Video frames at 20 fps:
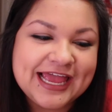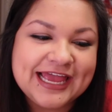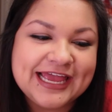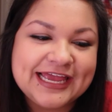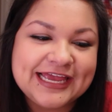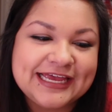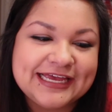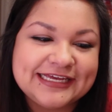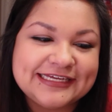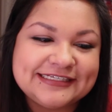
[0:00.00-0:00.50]

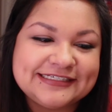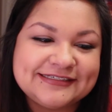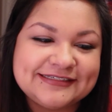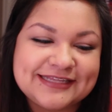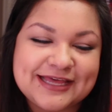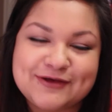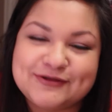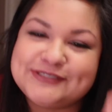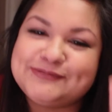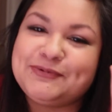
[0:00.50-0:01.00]
and
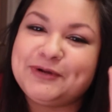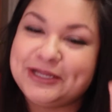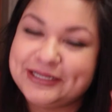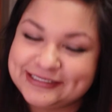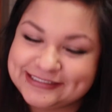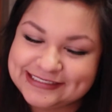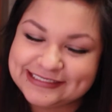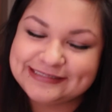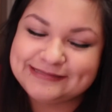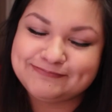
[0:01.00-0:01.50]
that was
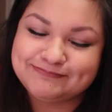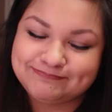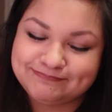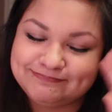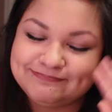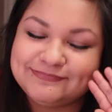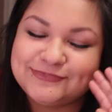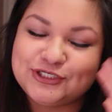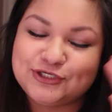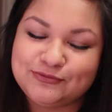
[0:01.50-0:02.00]
probably
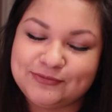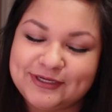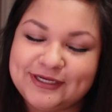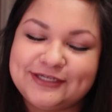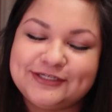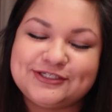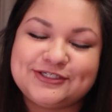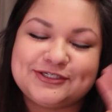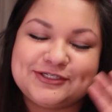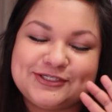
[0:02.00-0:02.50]
too
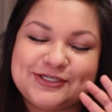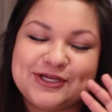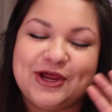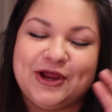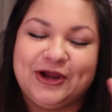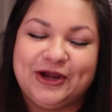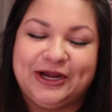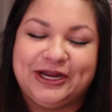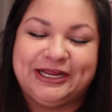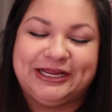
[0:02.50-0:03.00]
much,
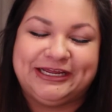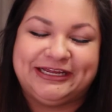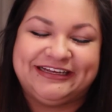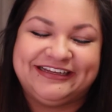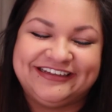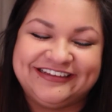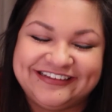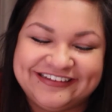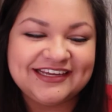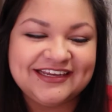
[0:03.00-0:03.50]

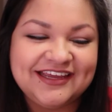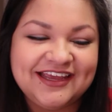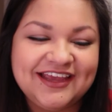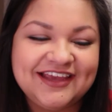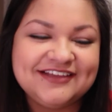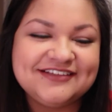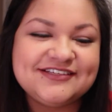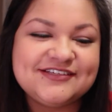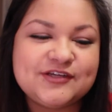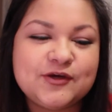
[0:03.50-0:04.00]
sorry.
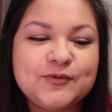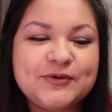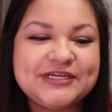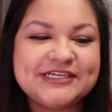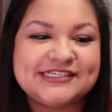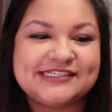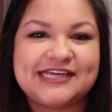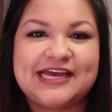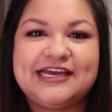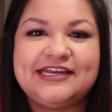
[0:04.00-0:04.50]
And so we
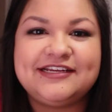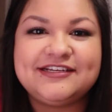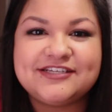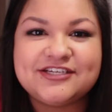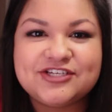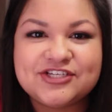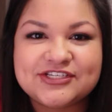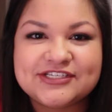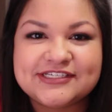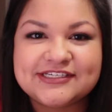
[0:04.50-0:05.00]
decided
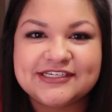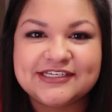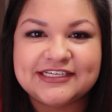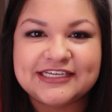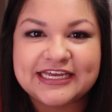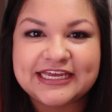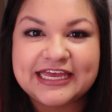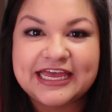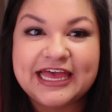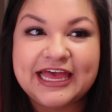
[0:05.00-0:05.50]
to just
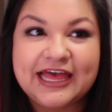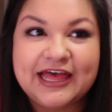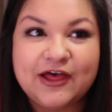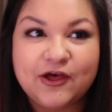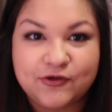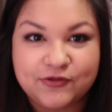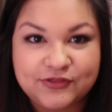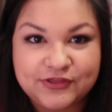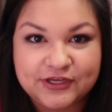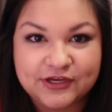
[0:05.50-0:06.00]
get
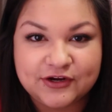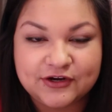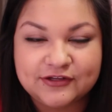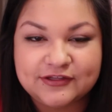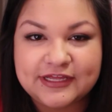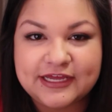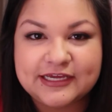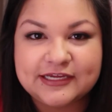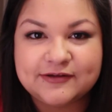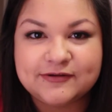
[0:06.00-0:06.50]

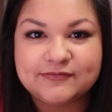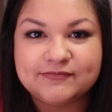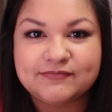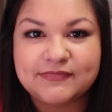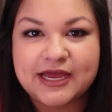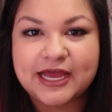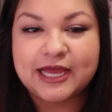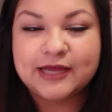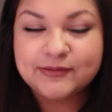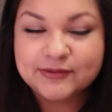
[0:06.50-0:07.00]
healthier.
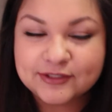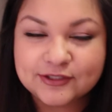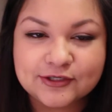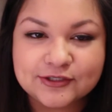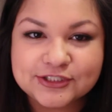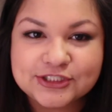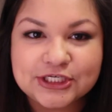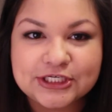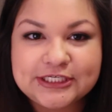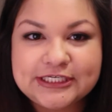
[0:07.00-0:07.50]
I'm a
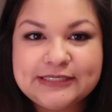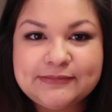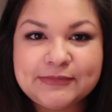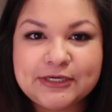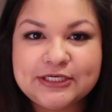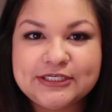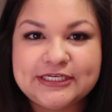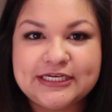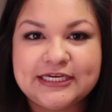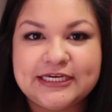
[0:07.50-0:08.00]
little chunky
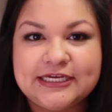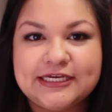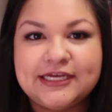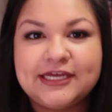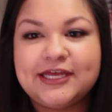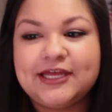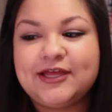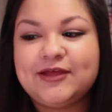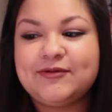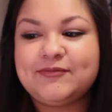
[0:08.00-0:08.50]
monkey,
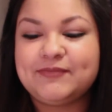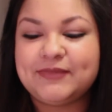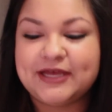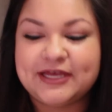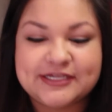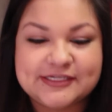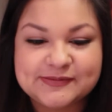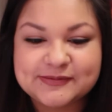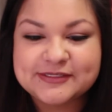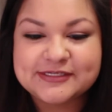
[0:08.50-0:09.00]
my
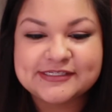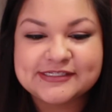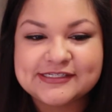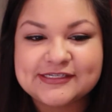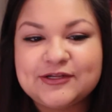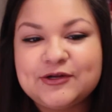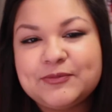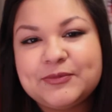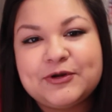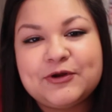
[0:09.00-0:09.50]
husband's
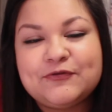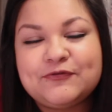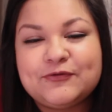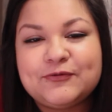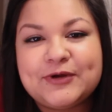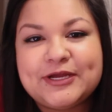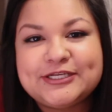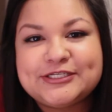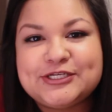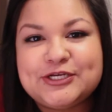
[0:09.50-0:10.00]
a little bit
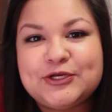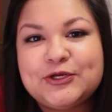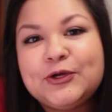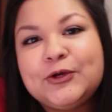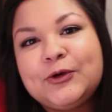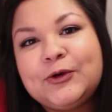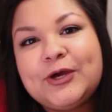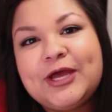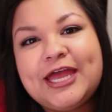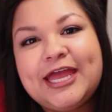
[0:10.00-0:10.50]
overweight too,
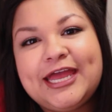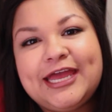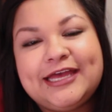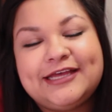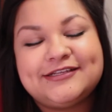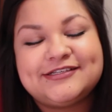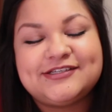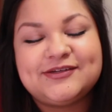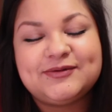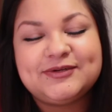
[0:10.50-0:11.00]

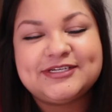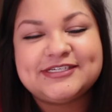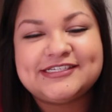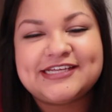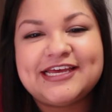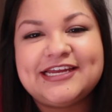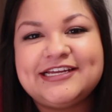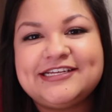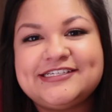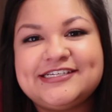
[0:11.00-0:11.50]
and so we
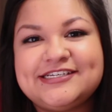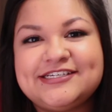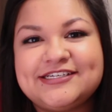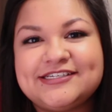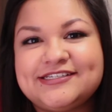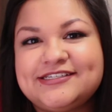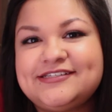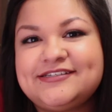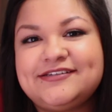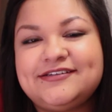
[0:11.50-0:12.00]
decided to
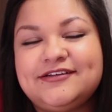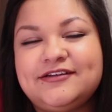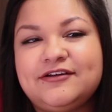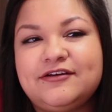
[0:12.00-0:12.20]
just,